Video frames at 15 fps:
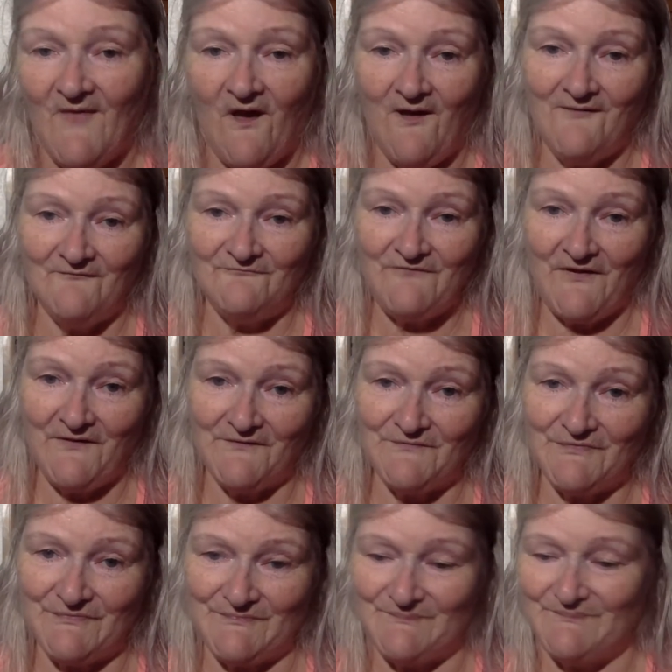I have
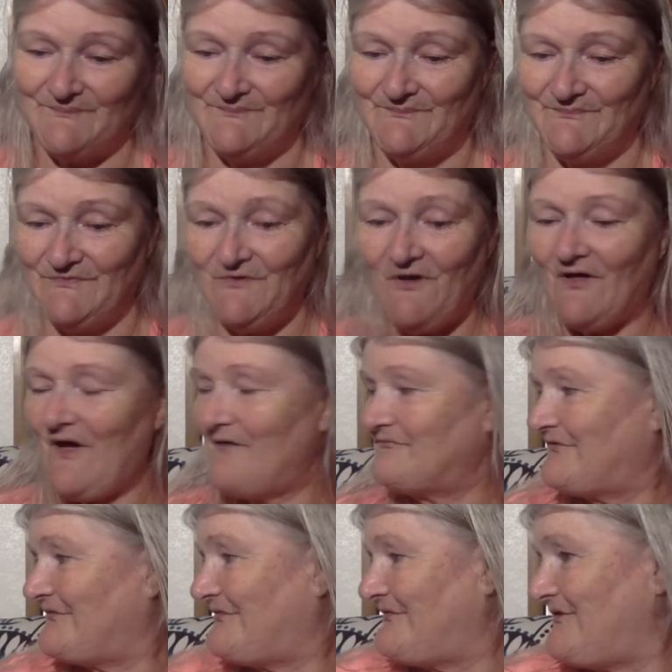fangs. Y'all have
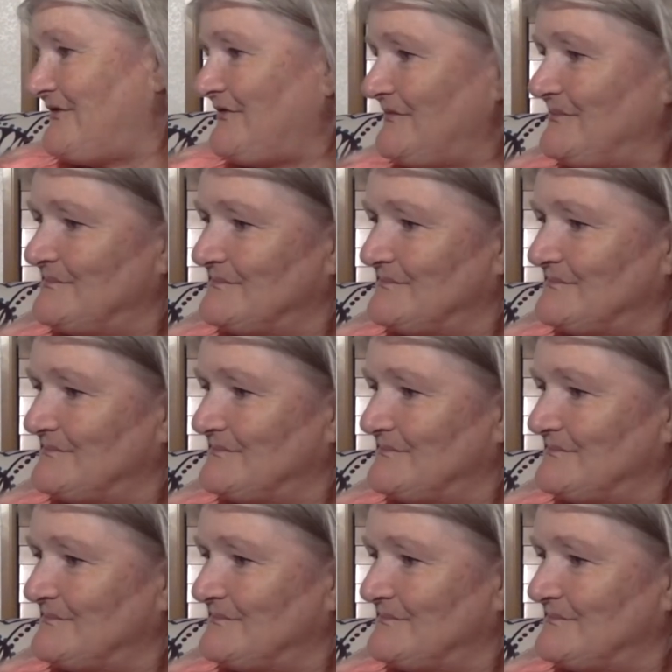to see it.